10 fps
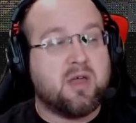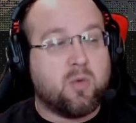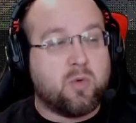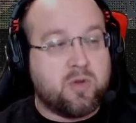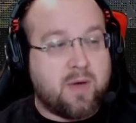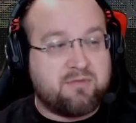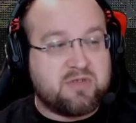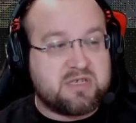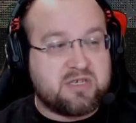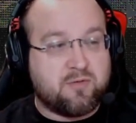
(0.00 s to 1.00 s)
When you have
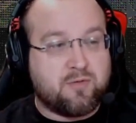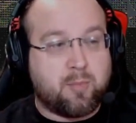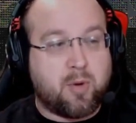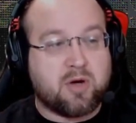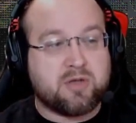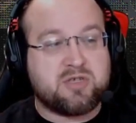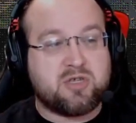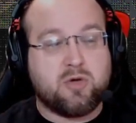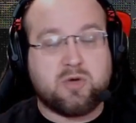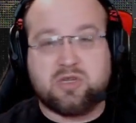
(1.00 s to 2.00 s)
the silver parts,
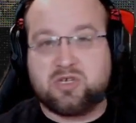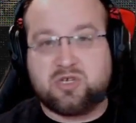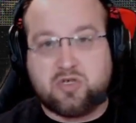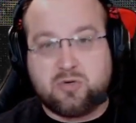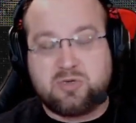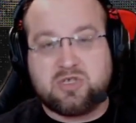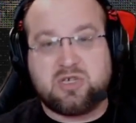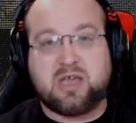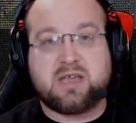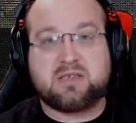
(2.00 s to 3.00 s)
you can just use the
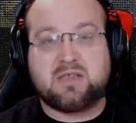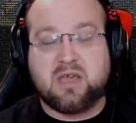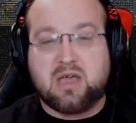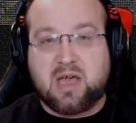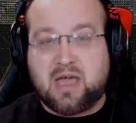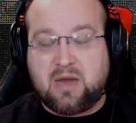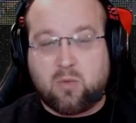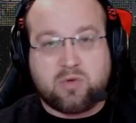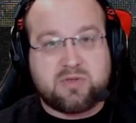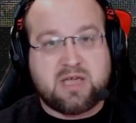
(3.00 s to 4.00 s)
chest and it
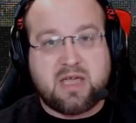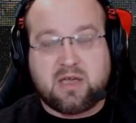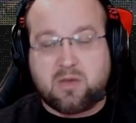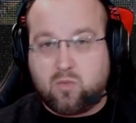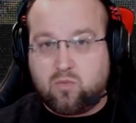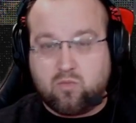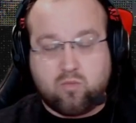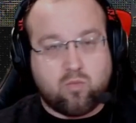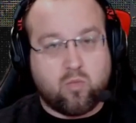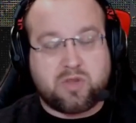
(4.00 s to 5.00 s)
will take
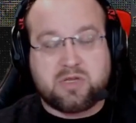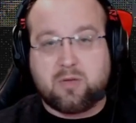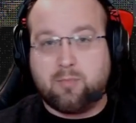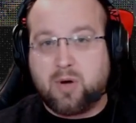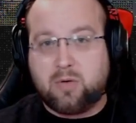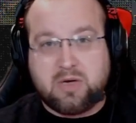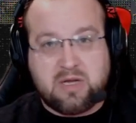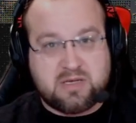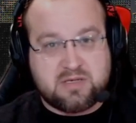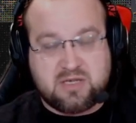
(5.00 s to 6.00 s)
what the component
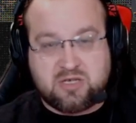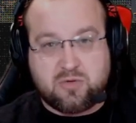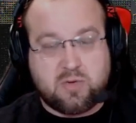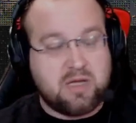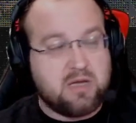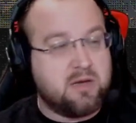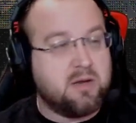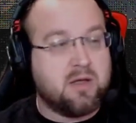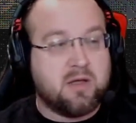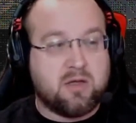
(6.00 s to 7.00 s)
is that you need.
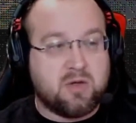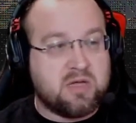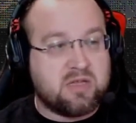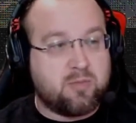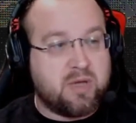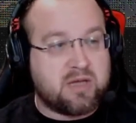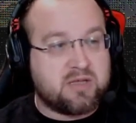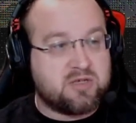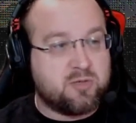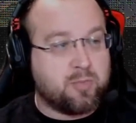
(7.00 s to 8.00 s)
You get to pick.
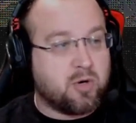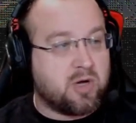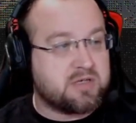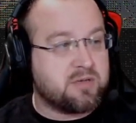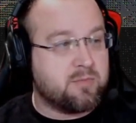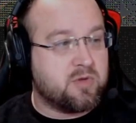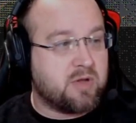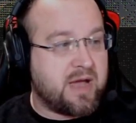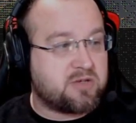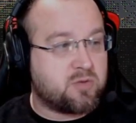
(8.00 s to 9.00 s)
It's super awesome. The
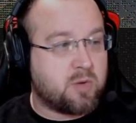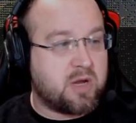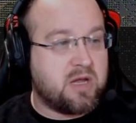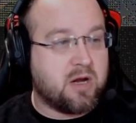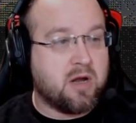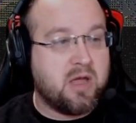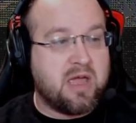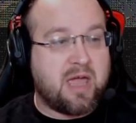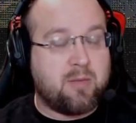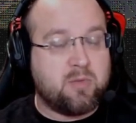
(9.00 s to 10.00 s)
last one right here,
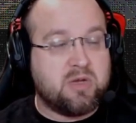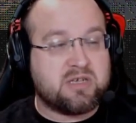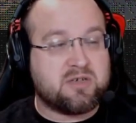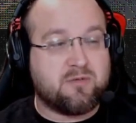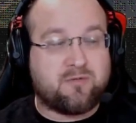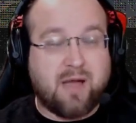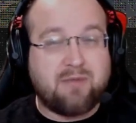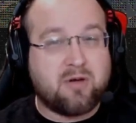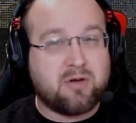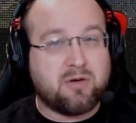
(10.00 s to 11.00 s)
ammunition.
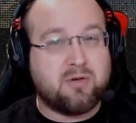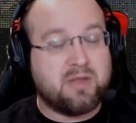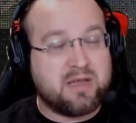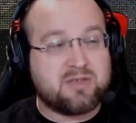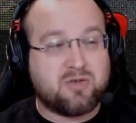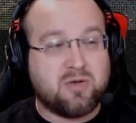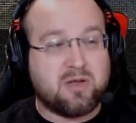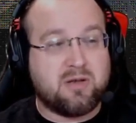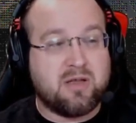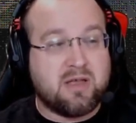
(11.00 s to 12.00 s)
500, that's
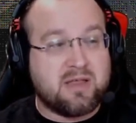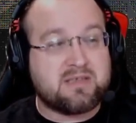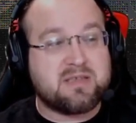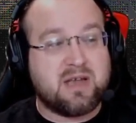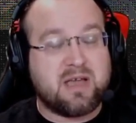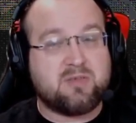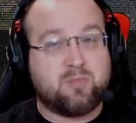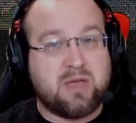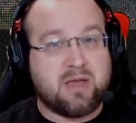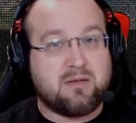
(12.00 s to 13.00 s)
good. That's a nice
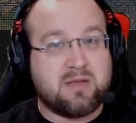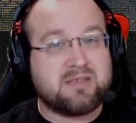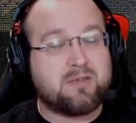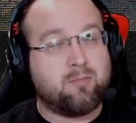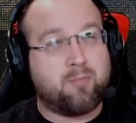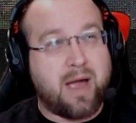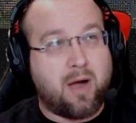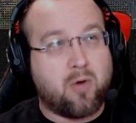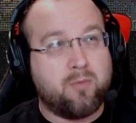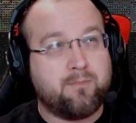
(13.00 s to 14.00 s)
bit. That's
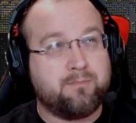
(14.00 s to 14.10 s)
about